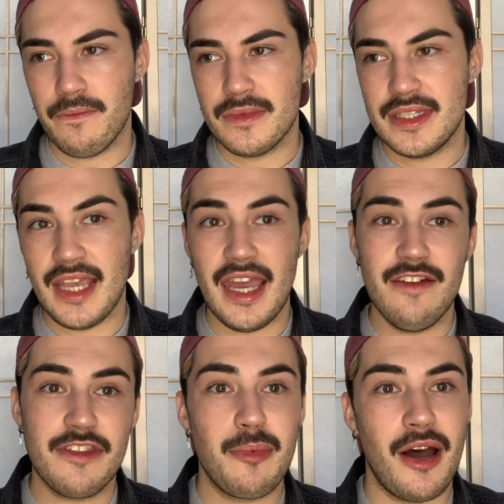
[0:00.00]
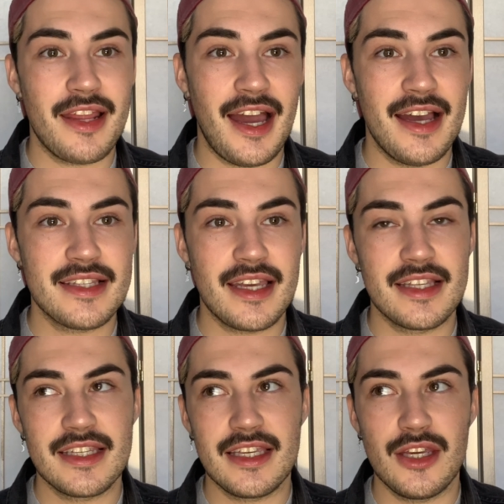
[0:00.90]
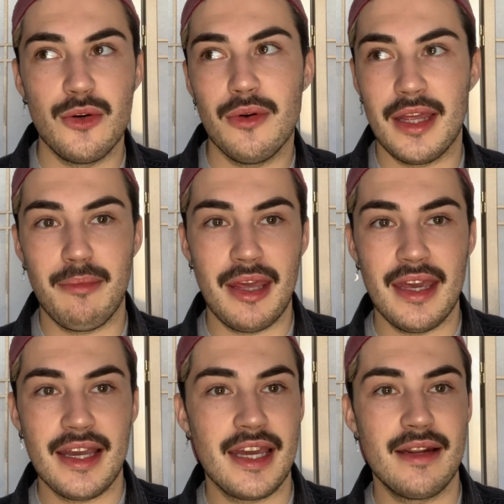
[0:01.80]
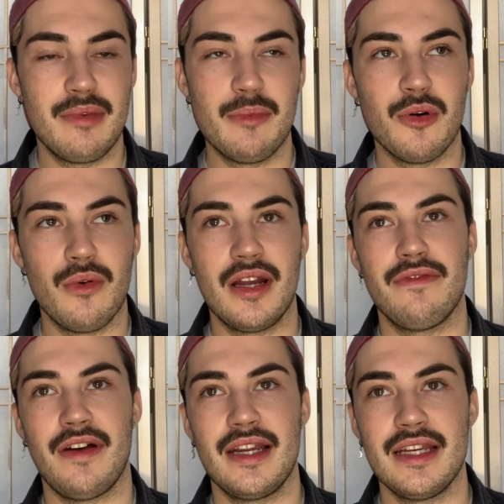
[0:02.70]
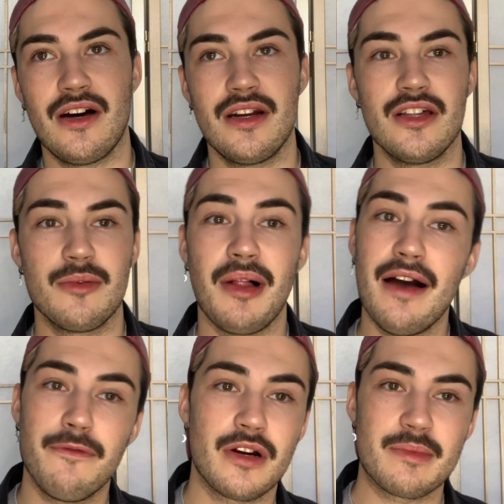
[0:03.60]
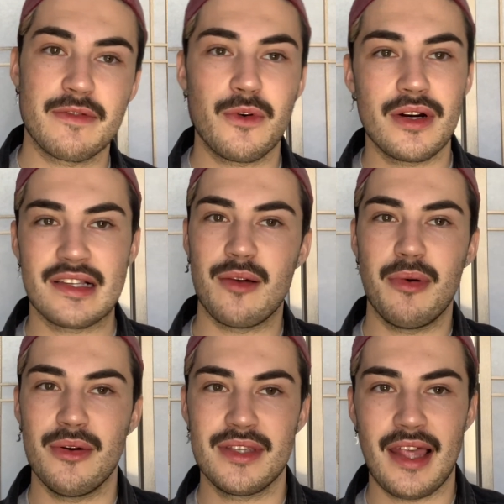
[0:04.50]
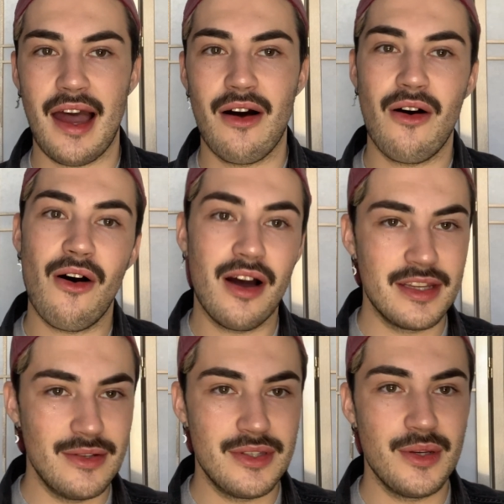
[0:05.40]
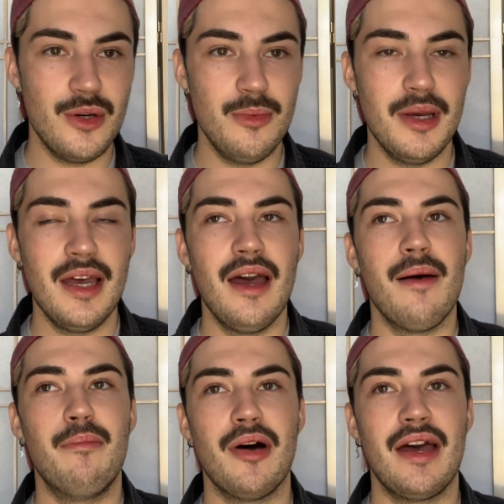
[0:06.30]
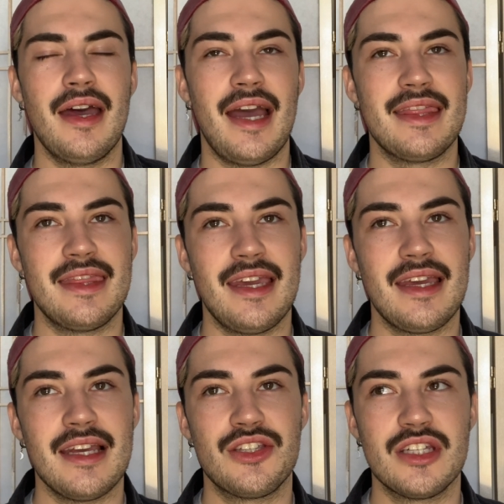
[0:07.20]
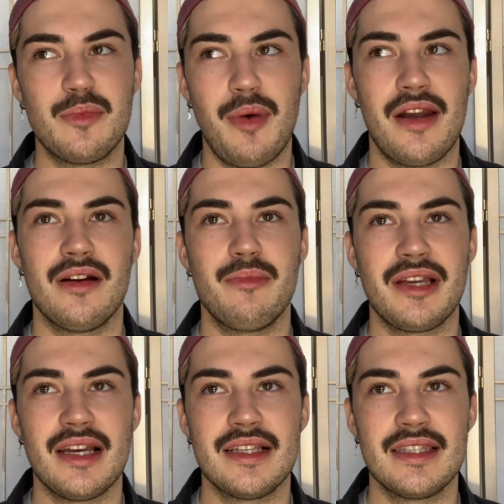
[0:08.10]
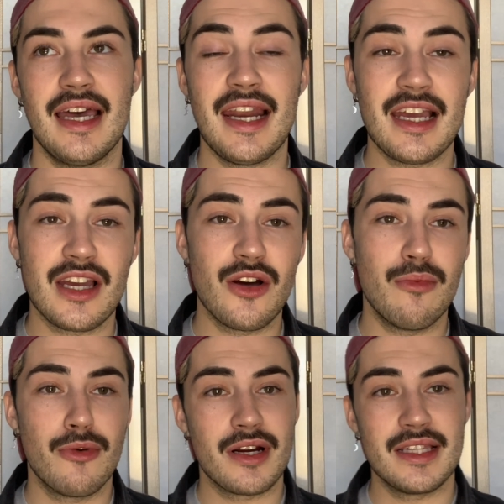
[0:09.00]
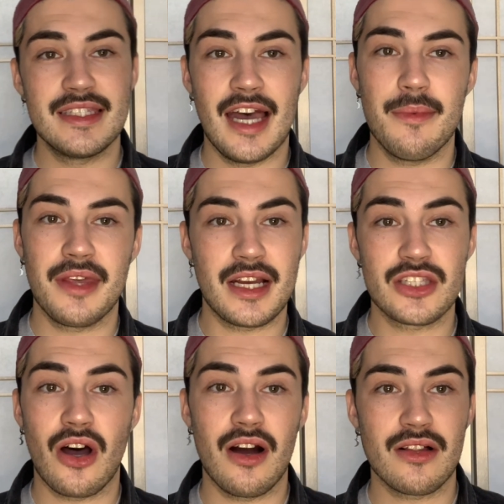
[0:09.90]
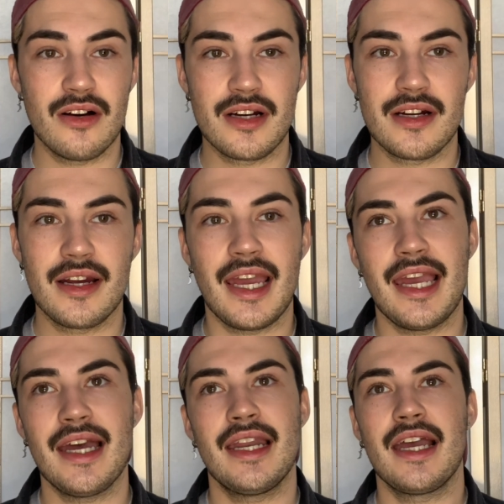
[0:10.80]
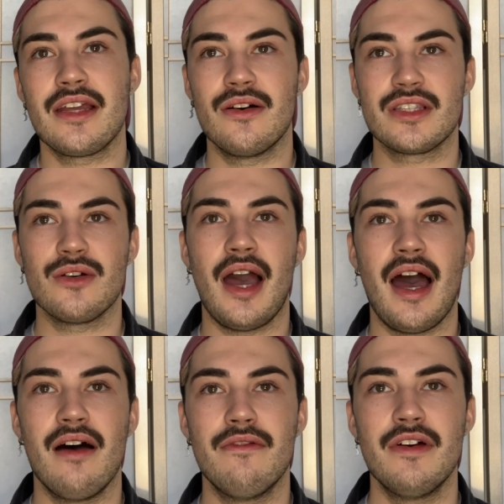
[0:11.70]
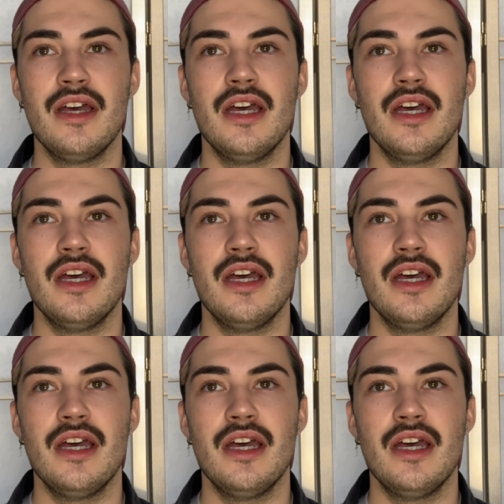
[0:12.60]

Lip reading: Say if the podcast gets cute and big and people want to find it on other platforms, of course I'll post that on YouTube. But I think it's just better because then I can go more in depth, I can talk longer, and I can also have